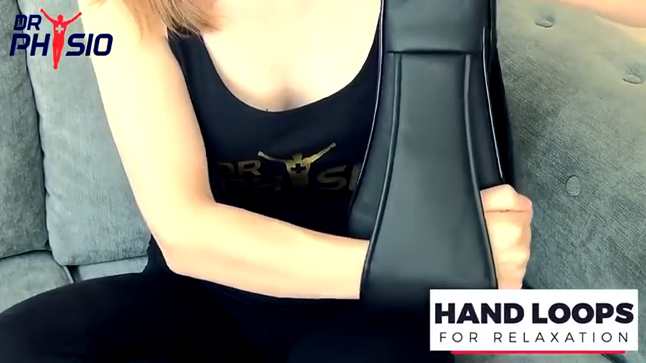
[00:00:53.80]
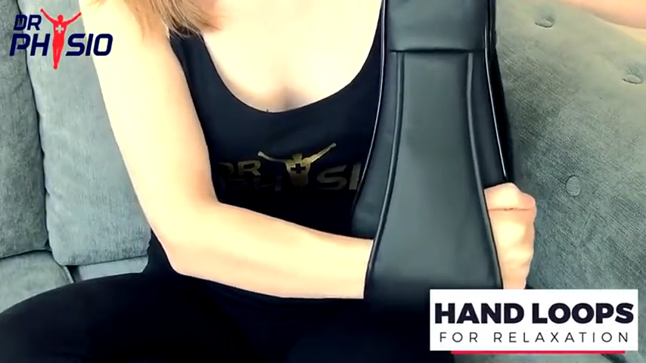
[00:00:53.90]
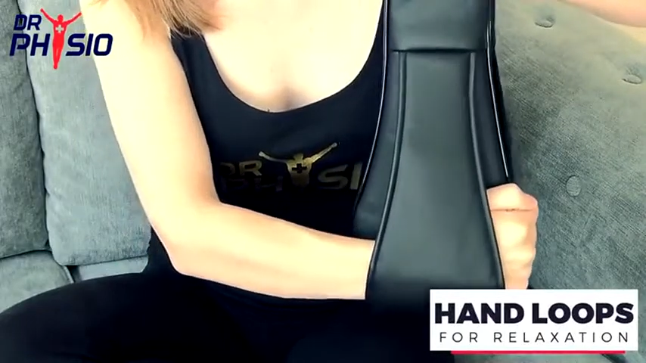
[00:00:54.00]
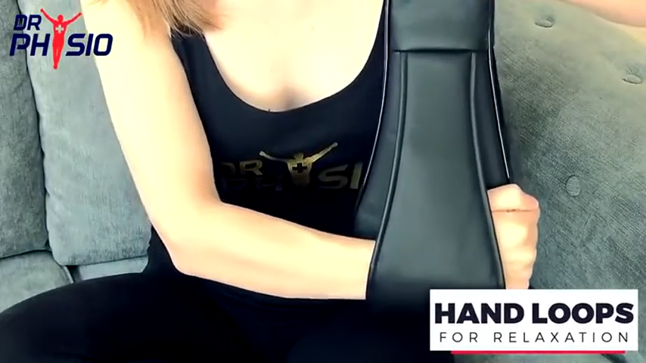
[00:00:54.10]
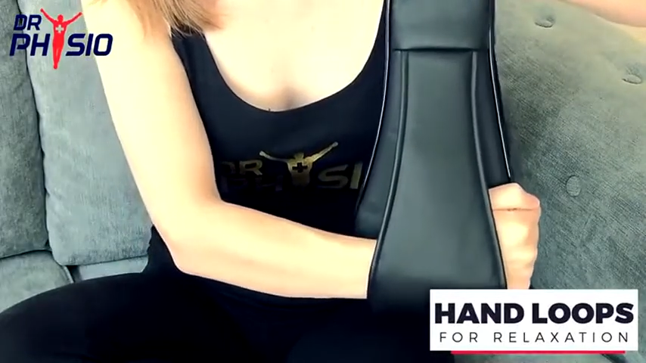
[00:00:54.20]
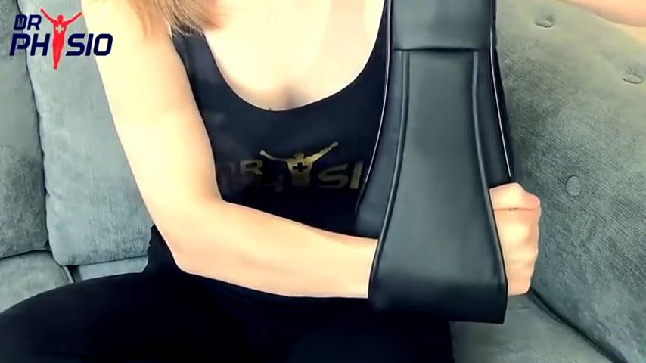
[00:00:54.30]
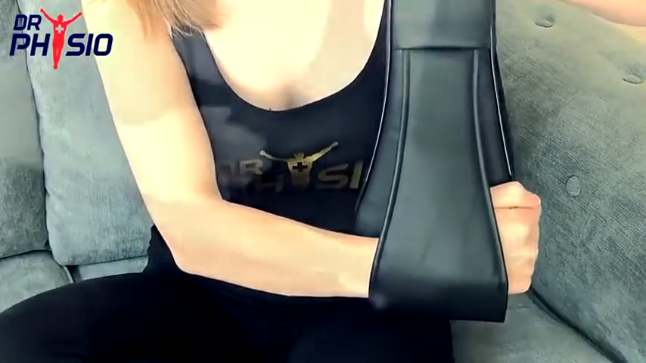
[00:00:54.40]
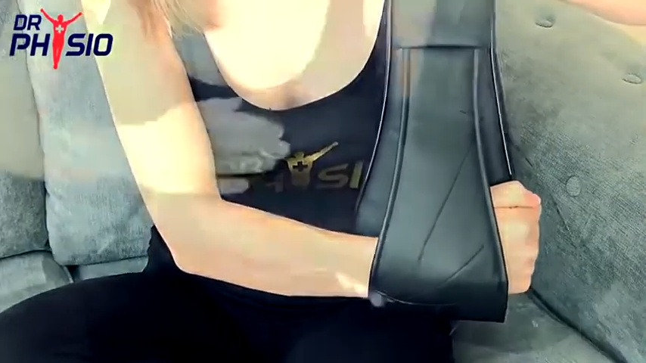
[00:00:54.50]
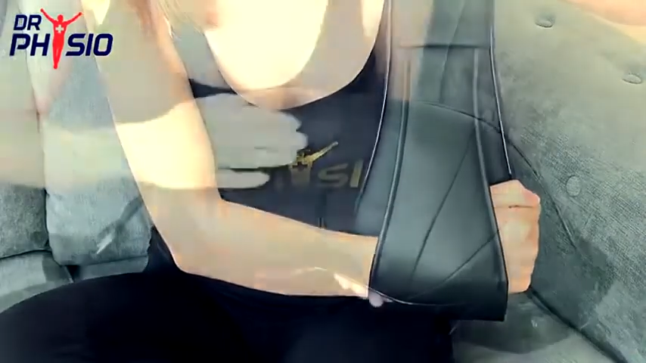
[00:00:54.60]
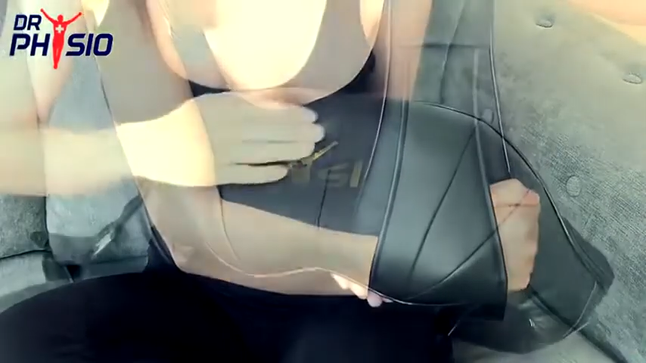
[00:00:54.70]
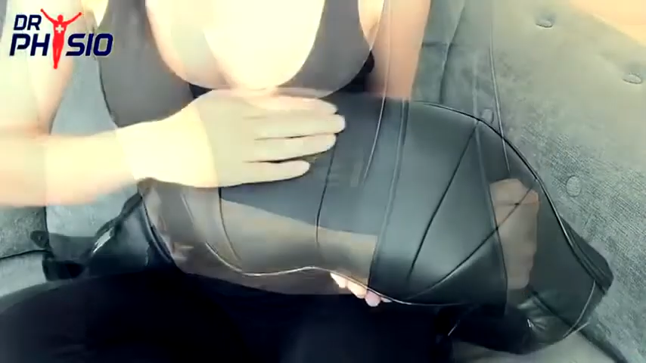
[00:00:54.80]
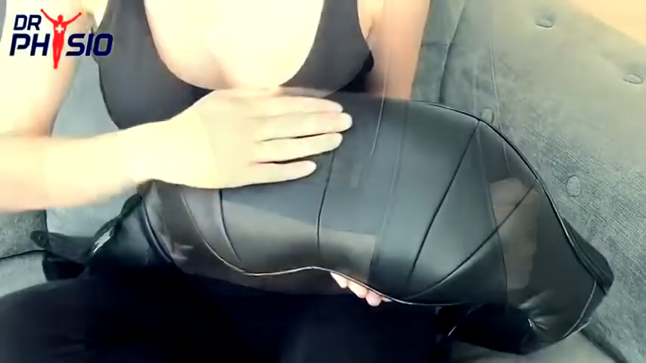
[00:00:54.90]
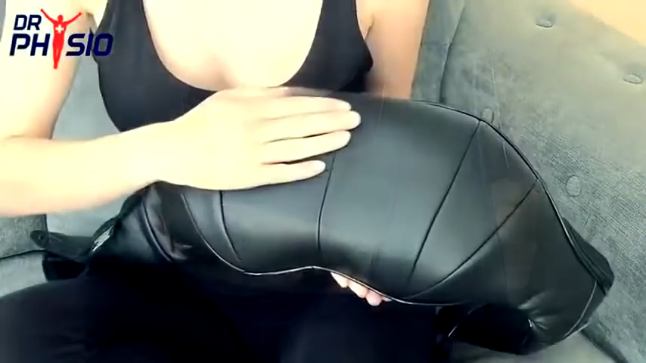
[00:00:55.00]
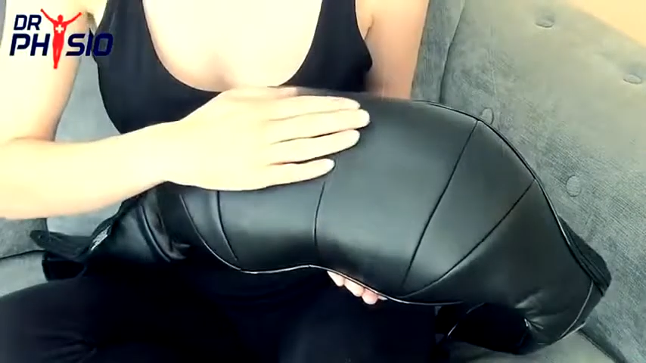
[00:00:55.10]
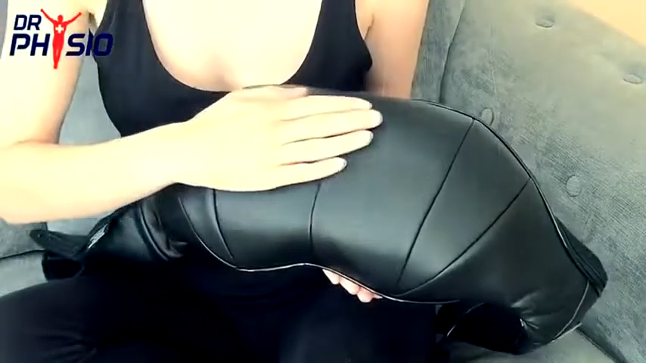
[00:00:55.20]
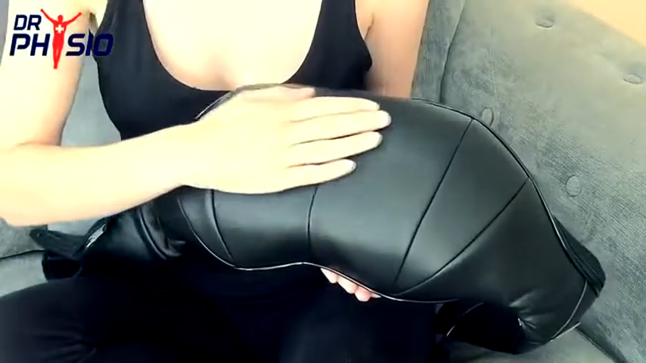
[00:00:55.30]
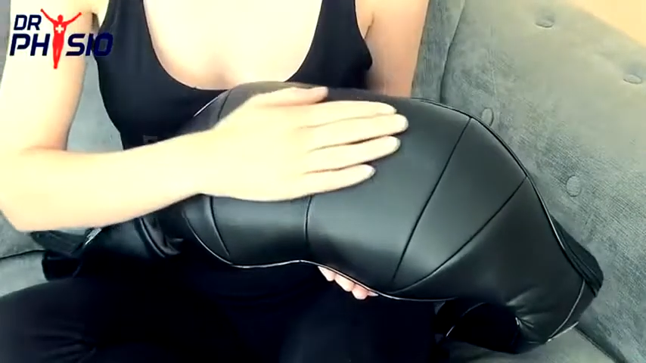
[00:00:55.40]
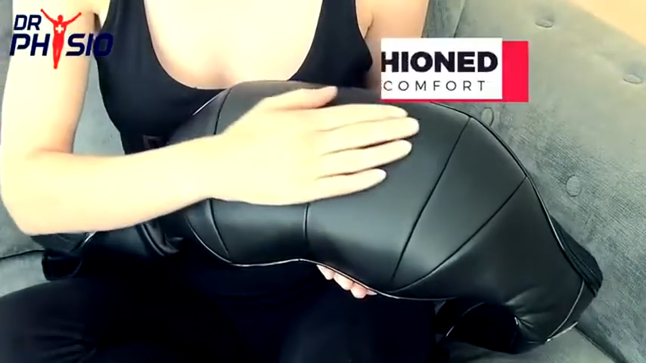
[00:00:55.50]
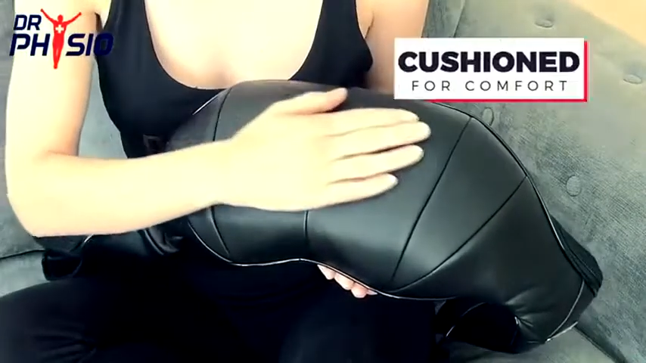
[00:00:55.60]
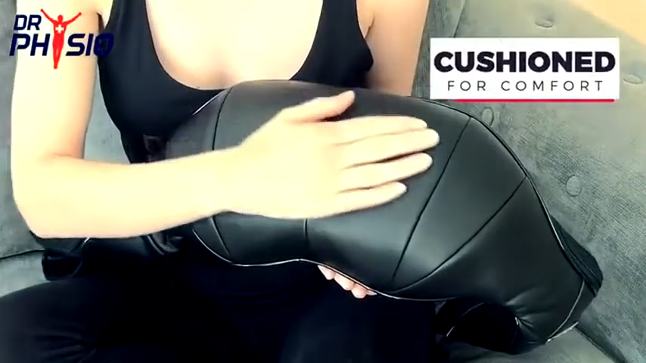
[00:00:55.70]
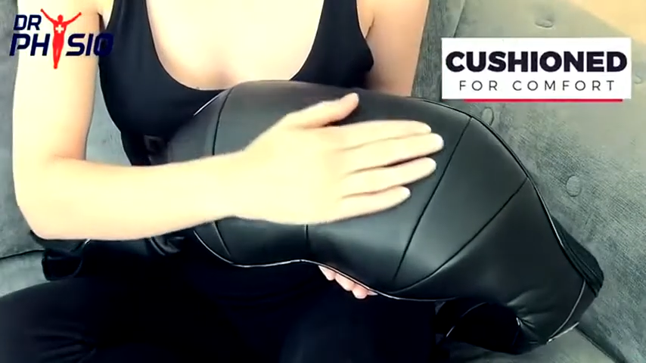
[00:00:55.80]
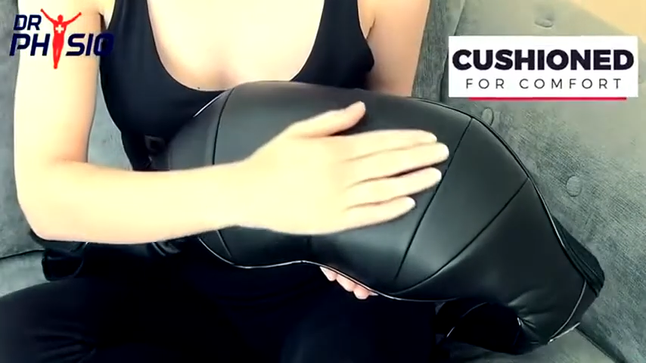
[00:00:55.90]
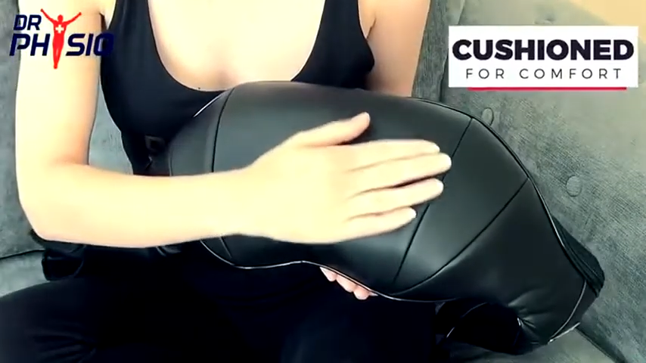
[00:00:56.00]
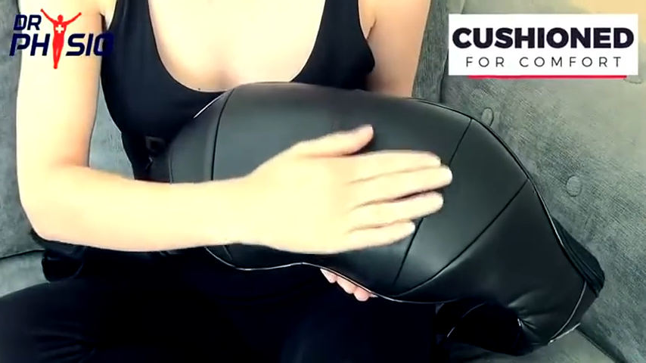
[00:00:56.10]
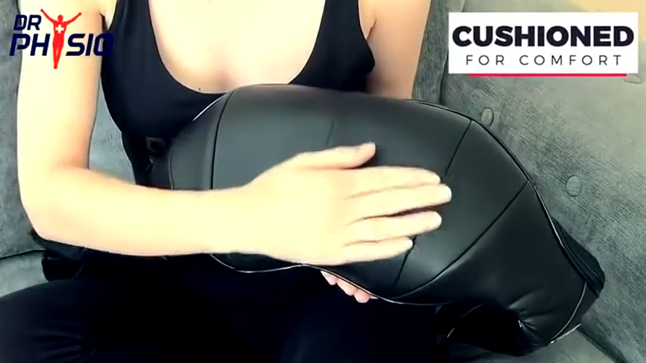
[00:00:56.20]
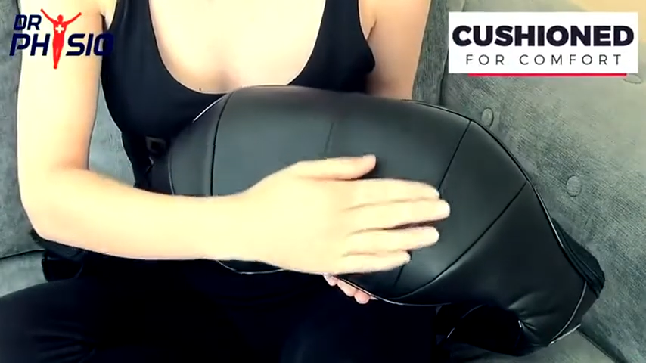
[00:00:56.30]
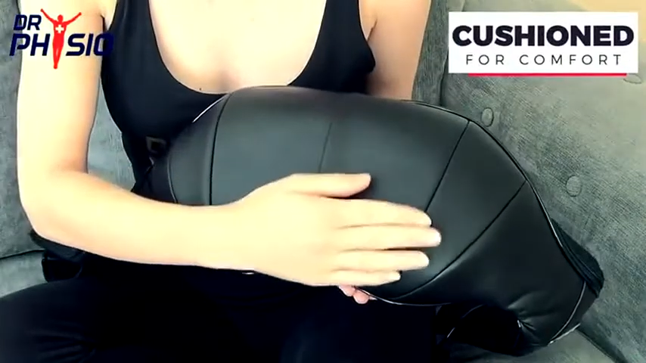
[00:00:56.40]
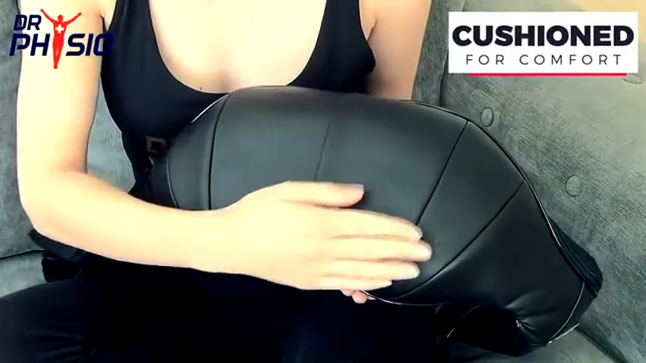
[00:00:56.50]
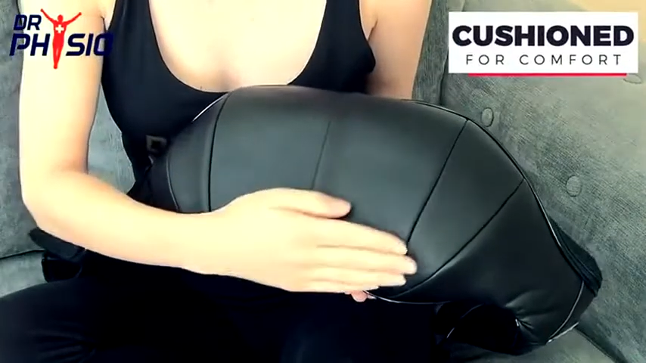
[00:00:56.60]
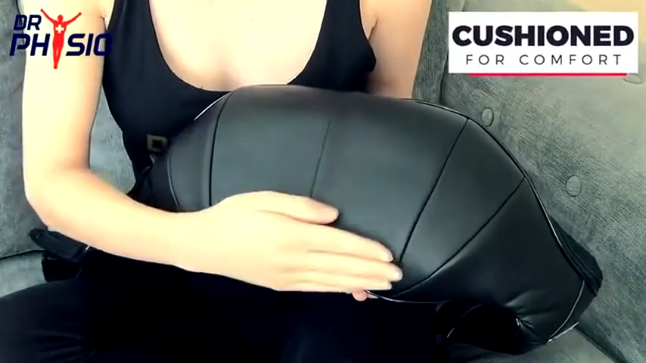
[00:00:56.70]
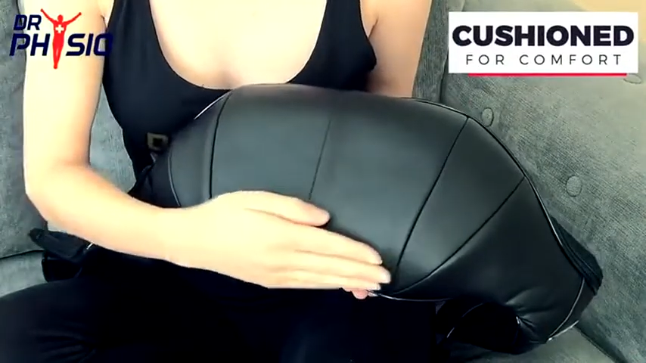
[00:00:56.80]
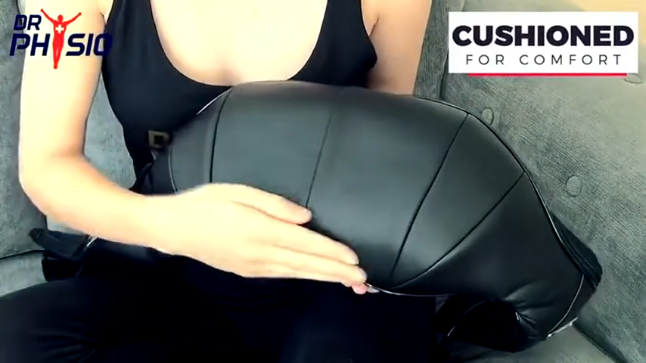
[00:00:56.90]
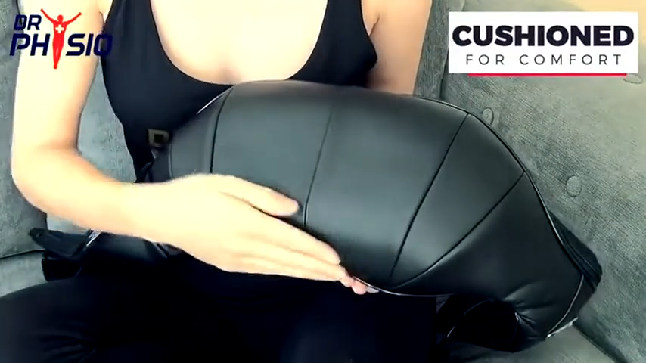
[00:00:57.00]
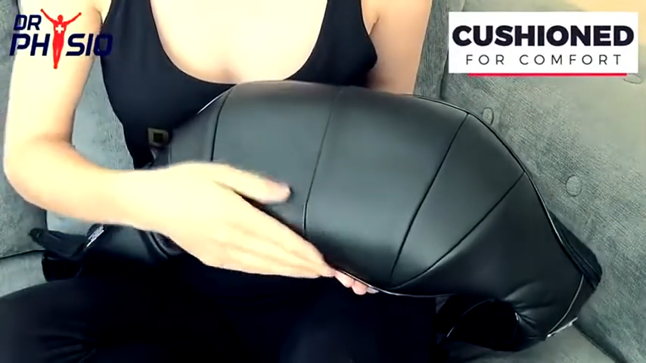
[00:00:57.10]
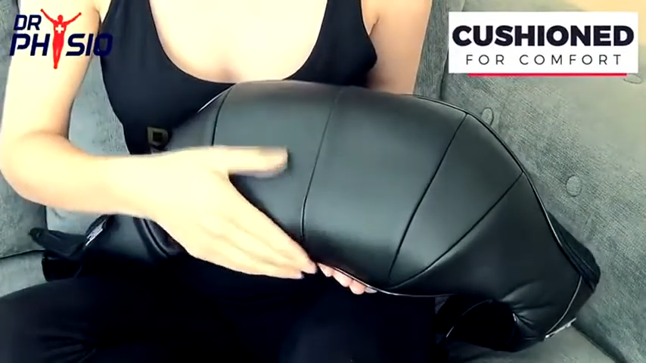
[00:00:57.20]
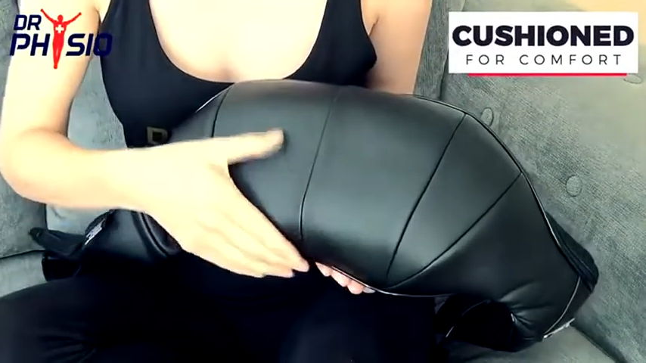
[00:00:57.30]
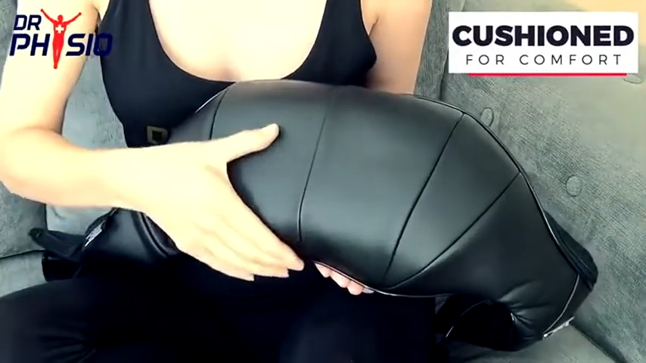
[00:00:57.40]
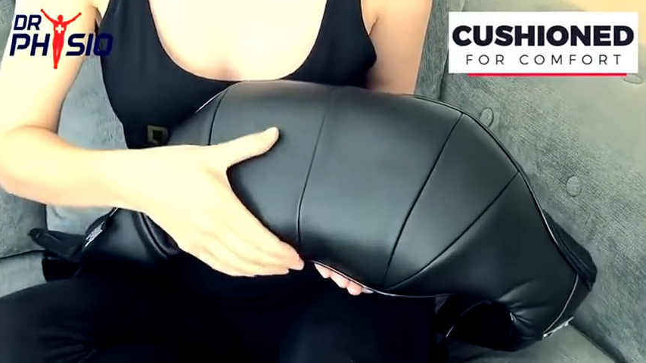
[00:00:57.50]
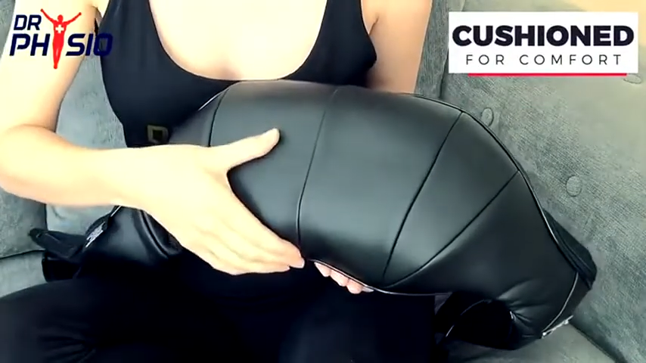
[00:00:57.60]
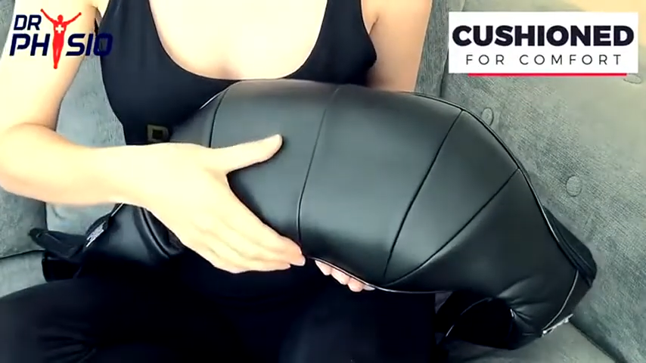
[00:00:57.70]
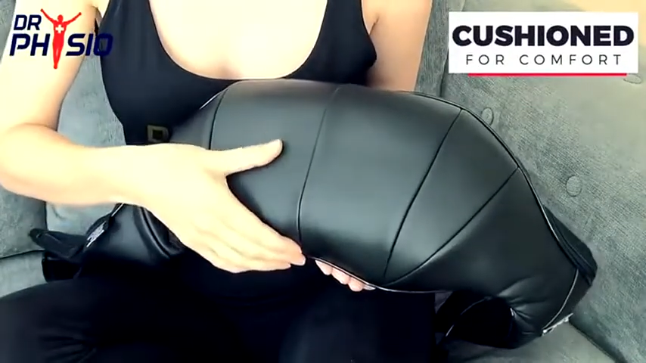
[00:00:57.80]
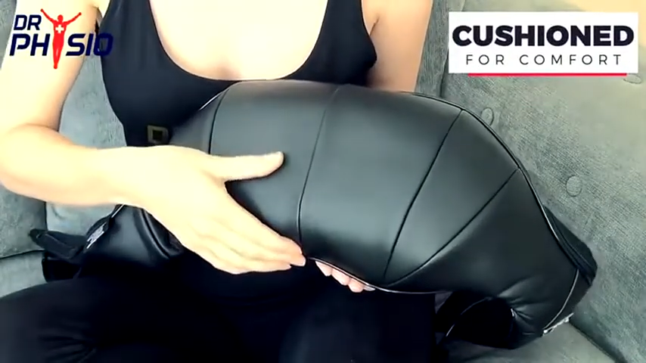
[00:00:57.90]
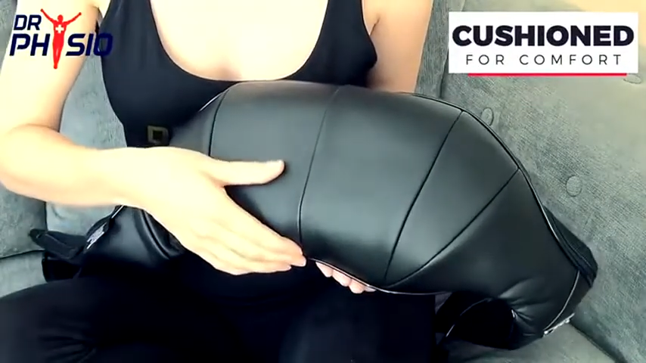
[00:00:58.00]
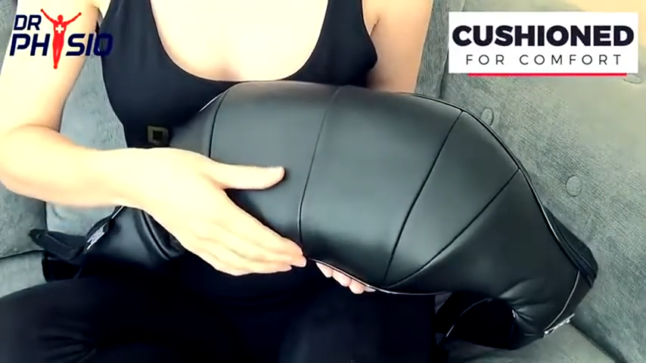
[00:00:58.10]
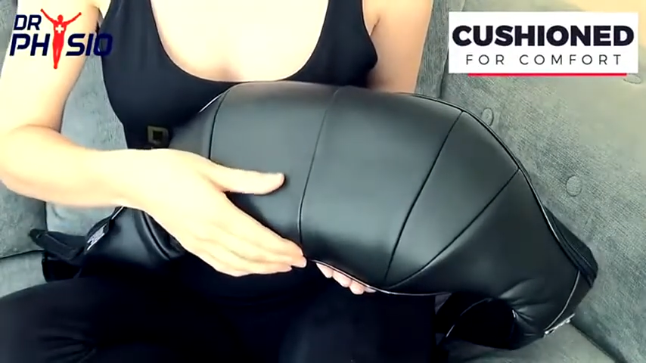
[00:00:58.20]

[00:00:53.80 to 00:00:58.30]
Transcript: Nobody's mouth can be seen.